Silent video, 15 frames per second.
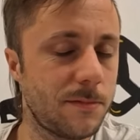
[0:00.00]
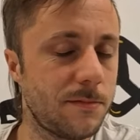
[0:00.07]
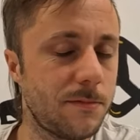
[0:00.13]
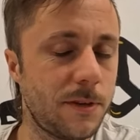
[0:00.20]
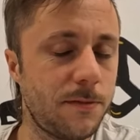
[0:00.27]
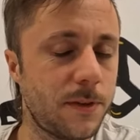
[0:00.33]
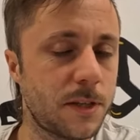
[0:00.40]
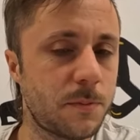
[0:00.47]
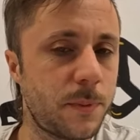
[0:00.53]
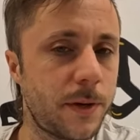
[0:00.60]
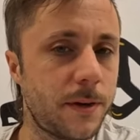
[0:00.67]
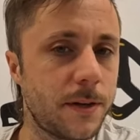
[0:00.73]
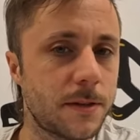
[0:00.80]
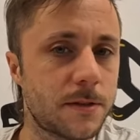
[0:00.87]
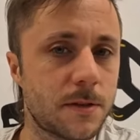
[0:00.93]
we've
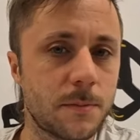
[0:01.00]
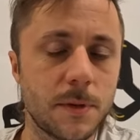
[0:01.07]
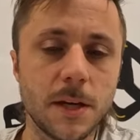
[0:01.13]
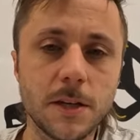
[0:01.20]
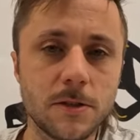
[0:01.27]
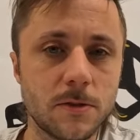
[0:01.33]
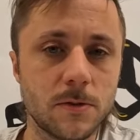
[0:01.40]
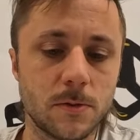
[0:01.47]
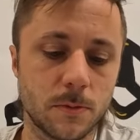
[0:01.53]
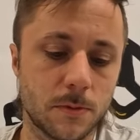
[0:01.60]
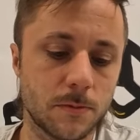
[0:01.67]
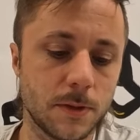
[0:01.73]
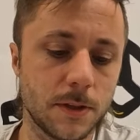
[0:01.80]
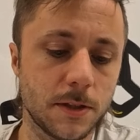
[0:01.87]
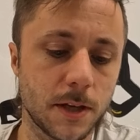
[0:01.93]
experienced some issues with
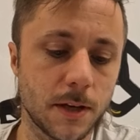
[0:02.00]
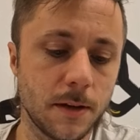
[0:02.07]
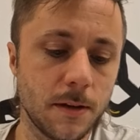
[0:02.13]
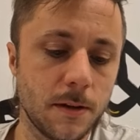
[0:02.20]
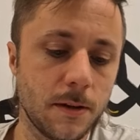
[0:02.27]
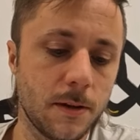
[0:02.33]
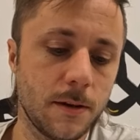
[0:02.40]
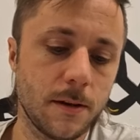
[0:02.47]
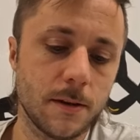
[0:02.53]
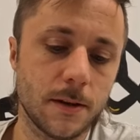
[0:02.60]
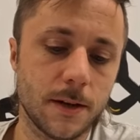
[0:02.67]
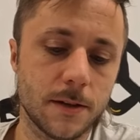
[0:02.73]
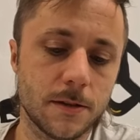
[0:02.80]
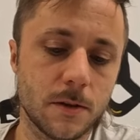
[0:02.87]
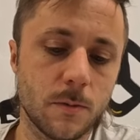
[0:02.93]
regen,
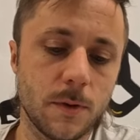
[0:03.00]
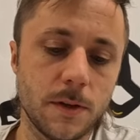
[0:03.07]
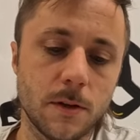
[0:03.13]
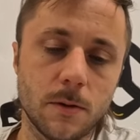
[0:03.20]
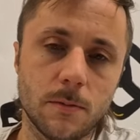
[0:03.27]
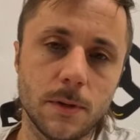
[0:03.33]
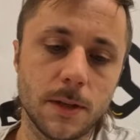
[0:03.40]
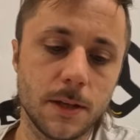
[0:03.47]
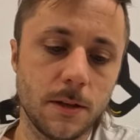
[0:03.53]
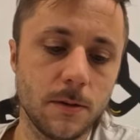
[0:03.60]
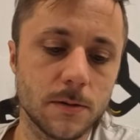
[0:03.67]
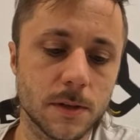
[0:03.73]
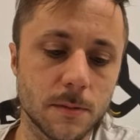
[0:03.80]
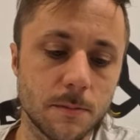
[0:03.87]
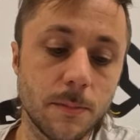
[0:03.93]
and so we don't really
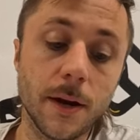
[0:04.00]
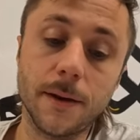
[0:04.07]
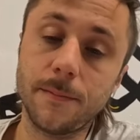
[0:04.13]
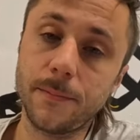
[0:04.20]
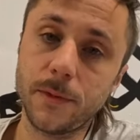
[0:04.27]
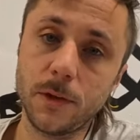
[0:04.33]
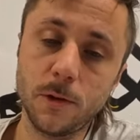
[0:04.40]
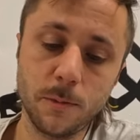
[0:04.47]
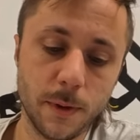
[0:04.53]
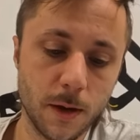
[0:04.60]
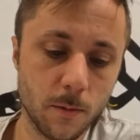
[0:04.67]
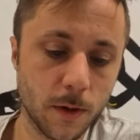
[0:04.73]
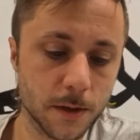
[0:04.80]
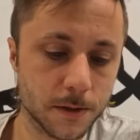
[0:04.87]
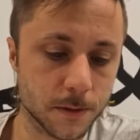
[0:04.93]
use it, but you may
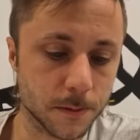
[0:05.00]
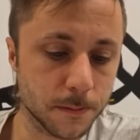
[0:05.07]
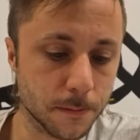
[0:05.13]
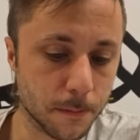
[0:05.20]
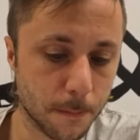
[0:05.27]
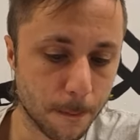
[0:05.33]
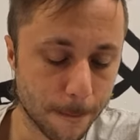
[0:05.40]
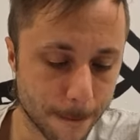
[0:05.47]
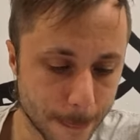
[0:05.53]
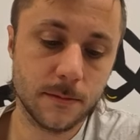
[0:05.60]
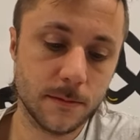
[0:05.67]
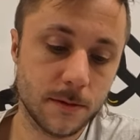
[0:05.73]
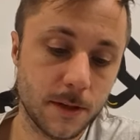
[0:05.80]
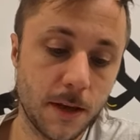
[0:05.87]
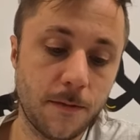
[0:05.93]
want to.
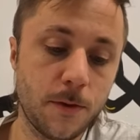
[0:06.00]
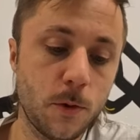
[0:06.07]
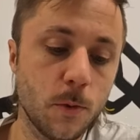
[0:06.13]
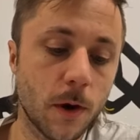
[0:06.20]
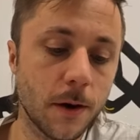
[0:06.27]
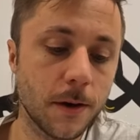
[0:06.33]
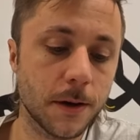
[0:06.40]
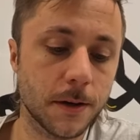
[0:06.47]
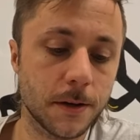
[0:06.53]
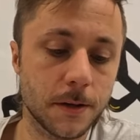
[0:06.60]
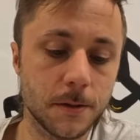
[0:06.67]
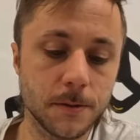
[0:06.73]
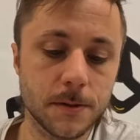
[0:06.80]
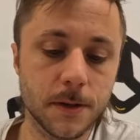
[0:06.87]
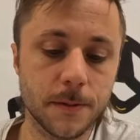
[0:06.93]
If you are going to
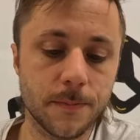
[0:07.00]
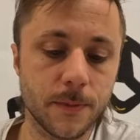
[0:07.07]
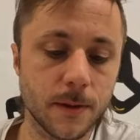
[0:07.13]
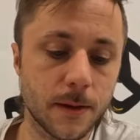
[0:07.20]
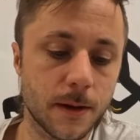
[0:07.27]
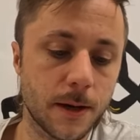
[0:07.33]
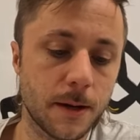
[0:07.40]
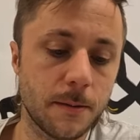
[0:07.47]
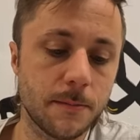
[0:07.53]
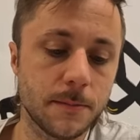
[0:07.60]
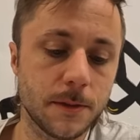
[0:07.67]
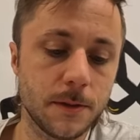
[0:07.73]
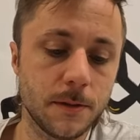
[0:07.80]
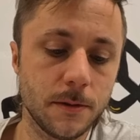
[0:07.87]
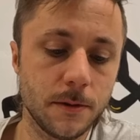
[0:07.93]
use it,
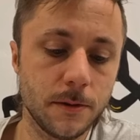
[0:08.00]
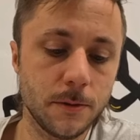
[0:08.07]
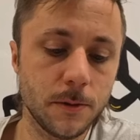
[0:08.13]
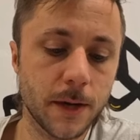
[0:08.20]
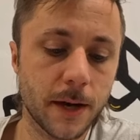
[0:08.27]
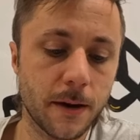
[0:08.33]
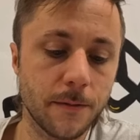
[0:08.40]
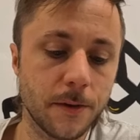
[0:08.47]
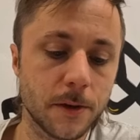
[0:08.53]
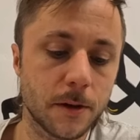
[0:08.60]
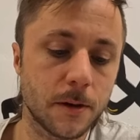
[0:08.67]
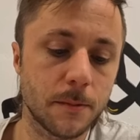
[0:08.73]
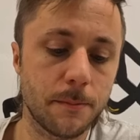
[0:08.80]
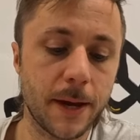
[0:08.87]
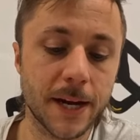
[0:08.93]
you have
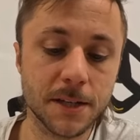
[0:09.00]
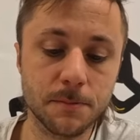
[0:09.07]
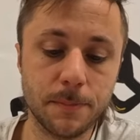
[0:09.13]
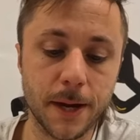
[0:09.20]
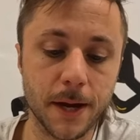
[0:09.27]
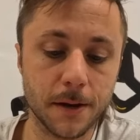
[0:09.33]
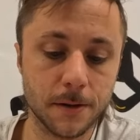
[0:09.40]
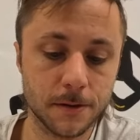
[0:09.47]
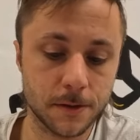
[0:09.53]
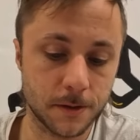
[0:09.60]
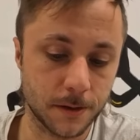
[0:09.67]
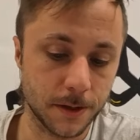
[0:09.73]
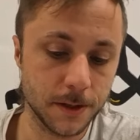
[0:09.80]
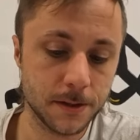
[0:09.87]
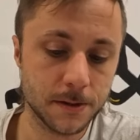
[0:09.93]
your max back
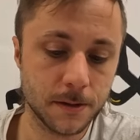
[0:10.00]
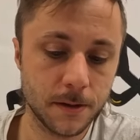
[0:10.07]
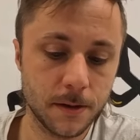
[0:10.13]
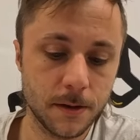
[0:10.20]
currents.